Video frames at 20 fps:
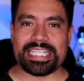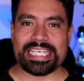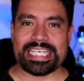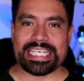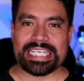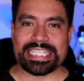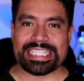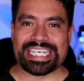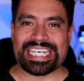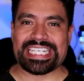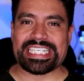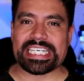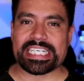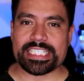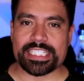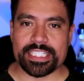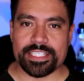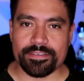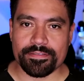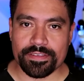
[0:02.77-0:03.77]
the
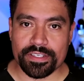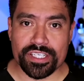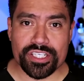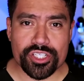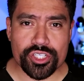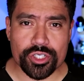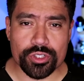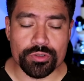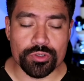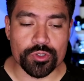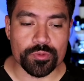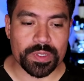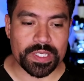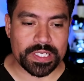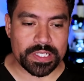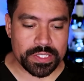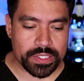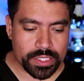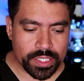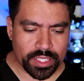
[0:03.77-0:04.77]
digestive issues
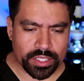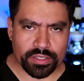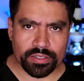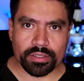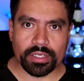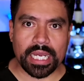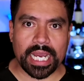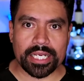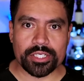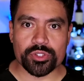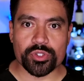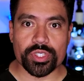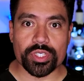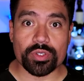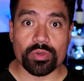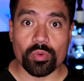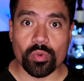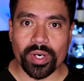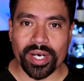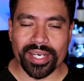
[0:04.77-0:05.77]
because they're actually
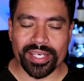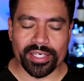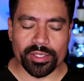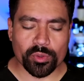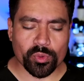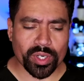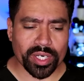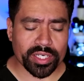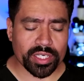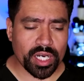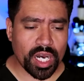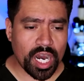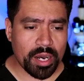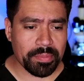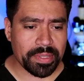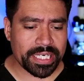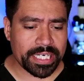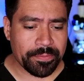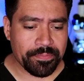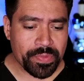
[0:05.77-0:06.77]
quite
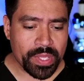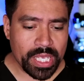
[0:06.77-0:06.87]
common.